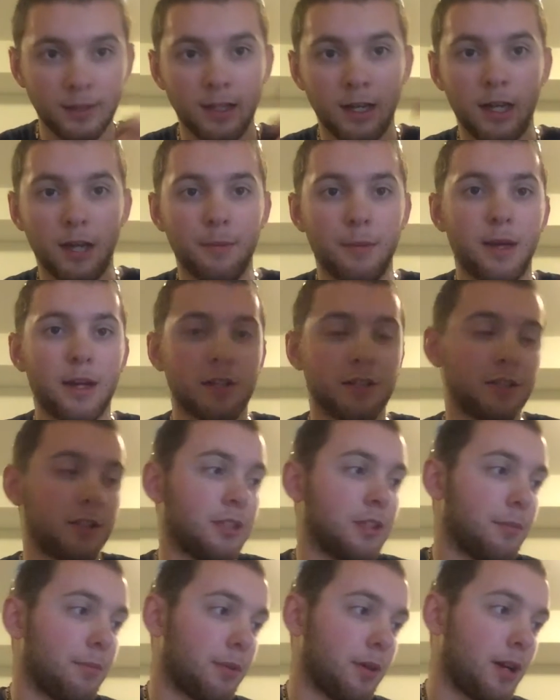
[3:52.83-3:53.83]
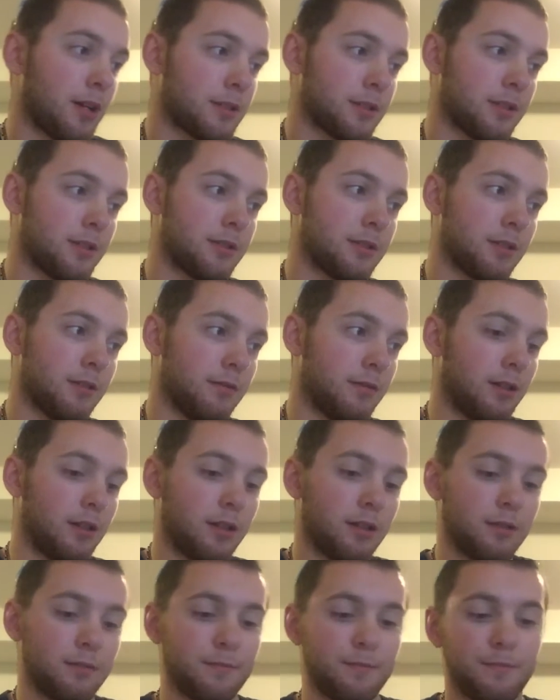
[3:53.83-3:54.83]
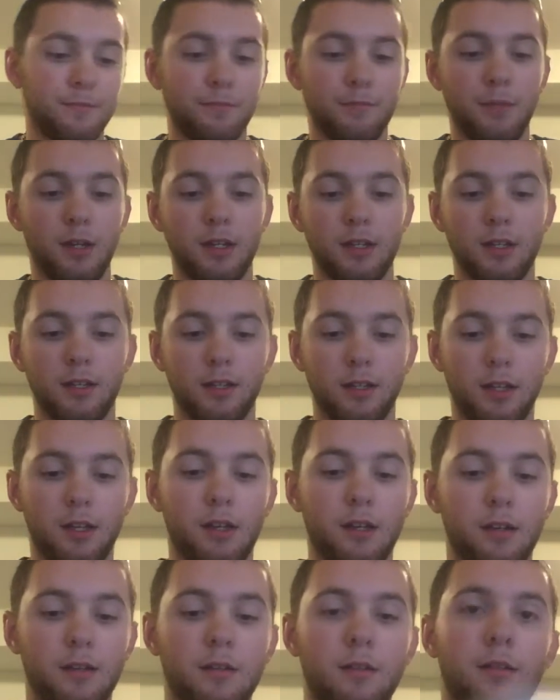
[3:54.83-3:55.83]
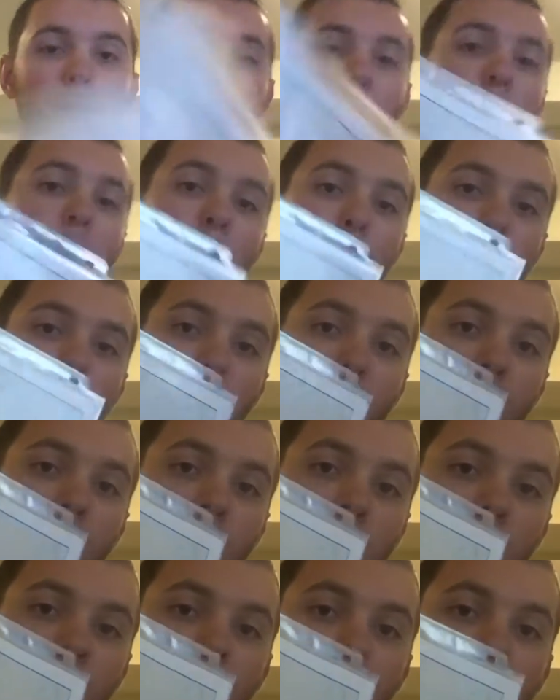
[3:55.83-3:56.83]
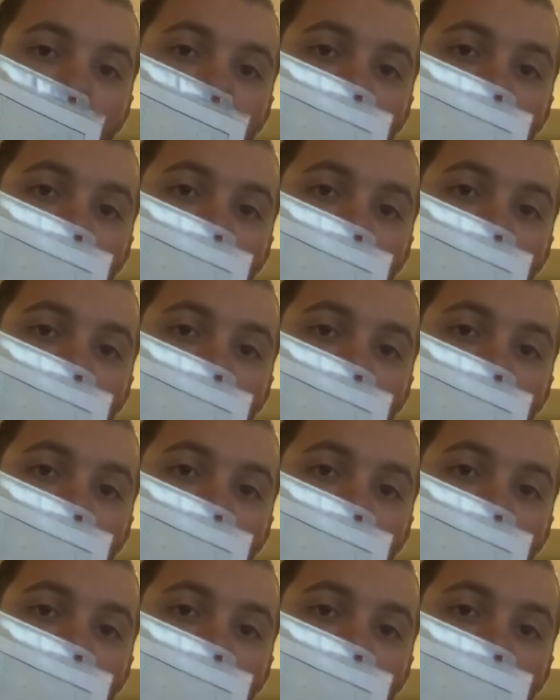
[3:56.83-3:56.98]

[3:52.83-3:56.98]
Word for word: I'm actually in the process of uh, making a map book.